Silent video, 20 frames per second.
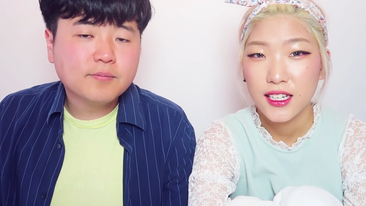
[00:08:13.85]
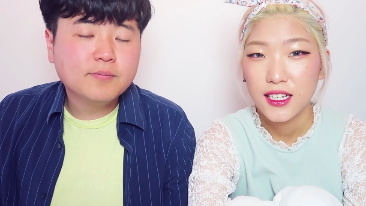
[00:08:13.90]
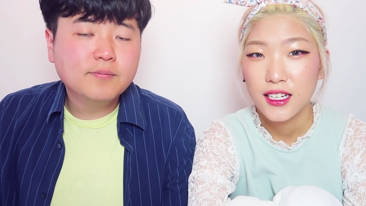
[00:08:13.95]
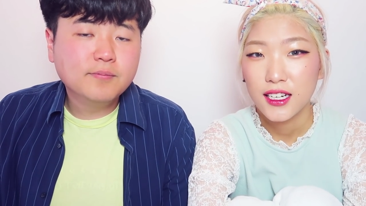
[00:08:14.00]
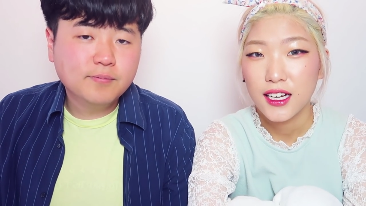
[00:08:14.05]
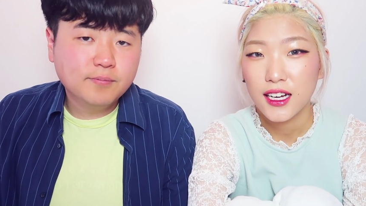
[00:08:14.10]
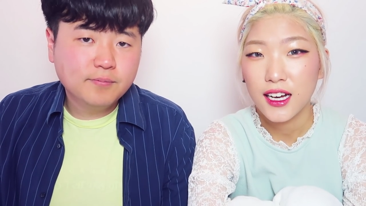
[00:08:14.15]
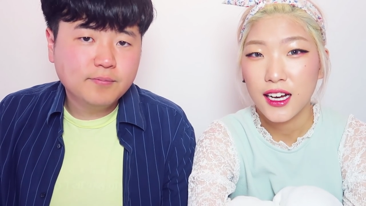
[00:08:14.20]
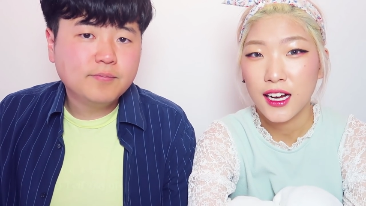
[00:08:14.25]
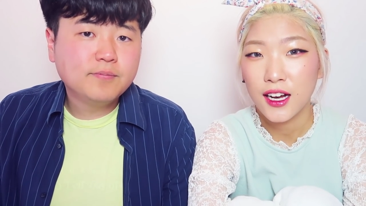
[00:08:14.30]

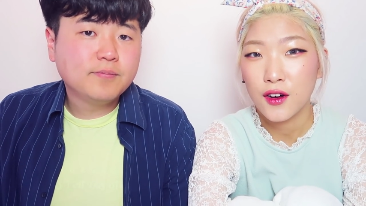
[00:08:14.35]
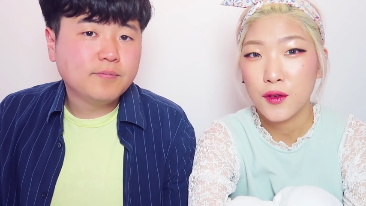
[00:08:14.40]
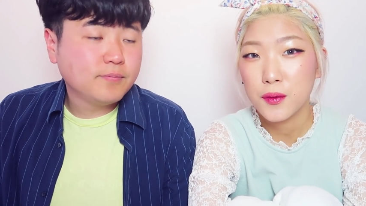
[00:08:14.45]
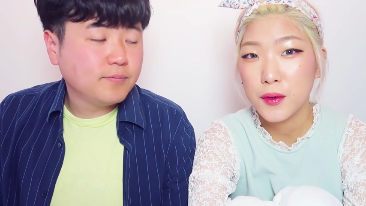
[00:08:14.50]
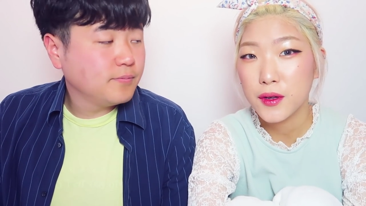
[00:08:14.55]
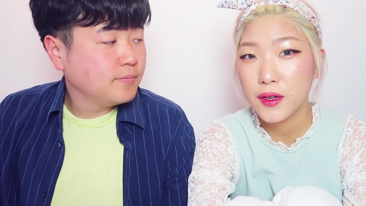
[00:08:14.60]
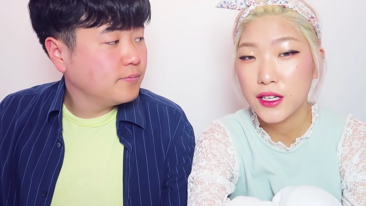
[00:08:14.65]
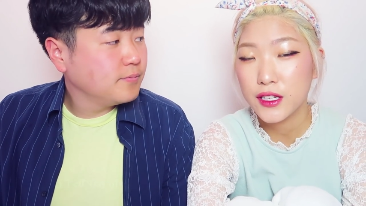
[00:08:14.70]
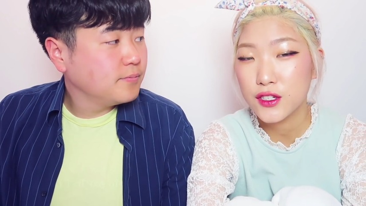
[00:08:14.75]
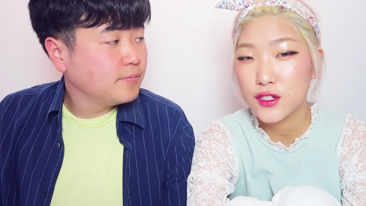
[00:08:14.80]
Speaker 1: Hmm. I hope
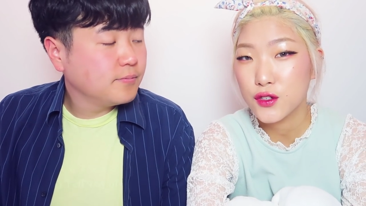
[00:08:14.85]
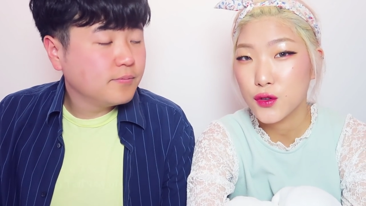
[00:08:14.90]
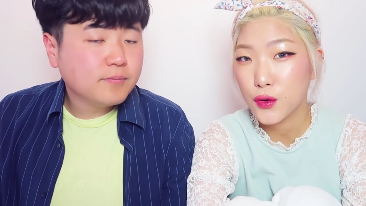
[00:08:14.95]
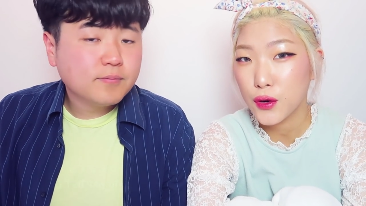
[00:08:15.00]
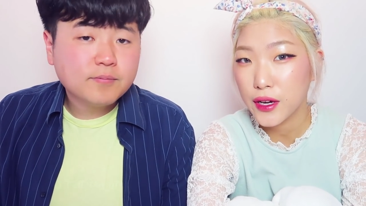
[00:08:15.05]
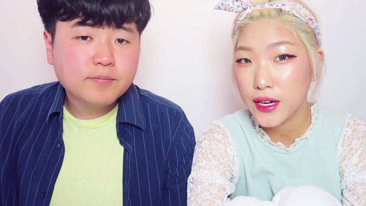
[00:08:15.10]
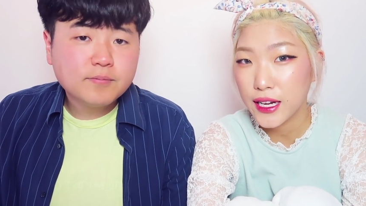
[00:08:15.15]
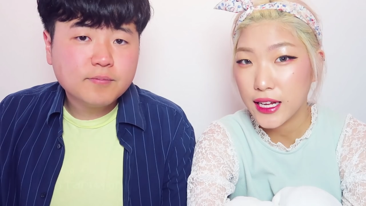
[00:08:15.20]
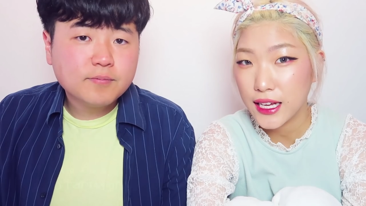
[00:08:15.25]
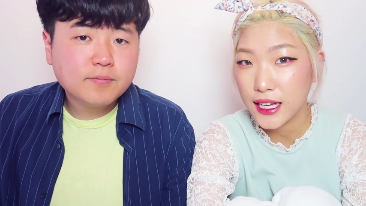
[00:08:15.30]
you
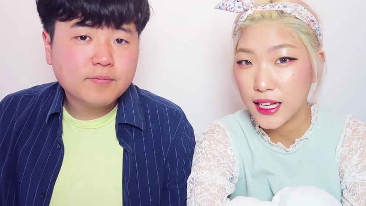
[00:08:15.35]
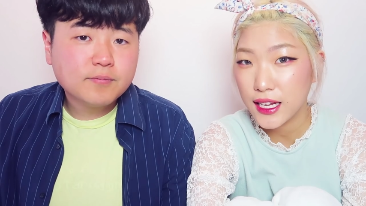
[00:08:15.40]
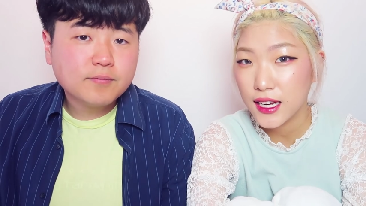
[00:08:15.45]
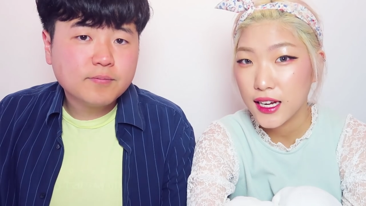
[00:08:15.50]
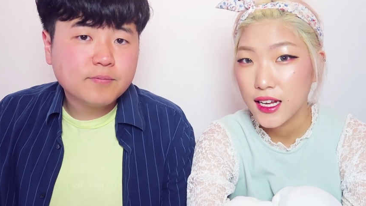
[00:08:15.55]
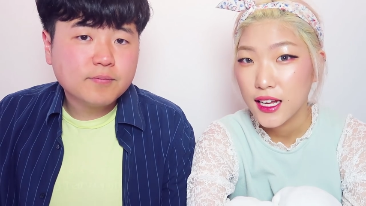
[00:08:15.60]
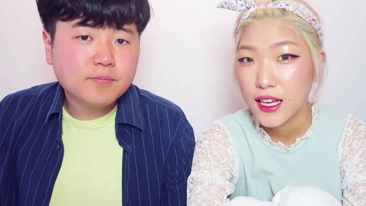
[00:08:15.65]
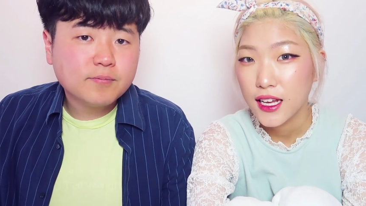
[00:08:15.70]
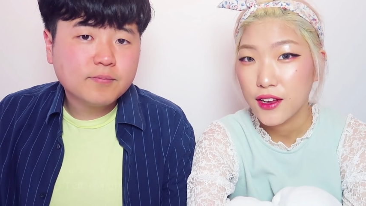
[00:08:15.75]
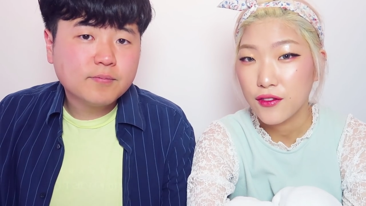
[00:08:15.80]
enjoyed it.